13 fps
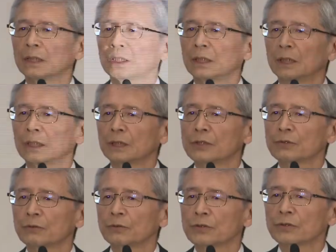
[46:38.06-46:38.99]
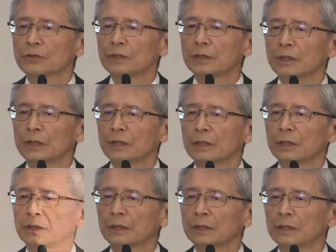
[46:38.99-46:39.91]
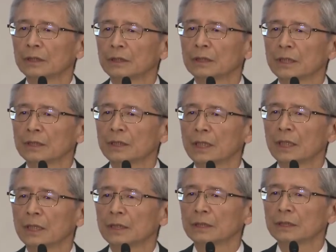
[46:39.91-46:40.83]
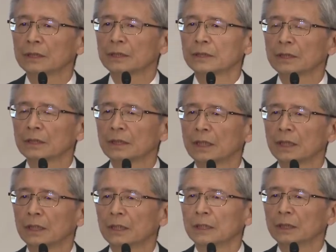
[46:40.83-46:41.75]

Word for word: the financial problem seems to be settling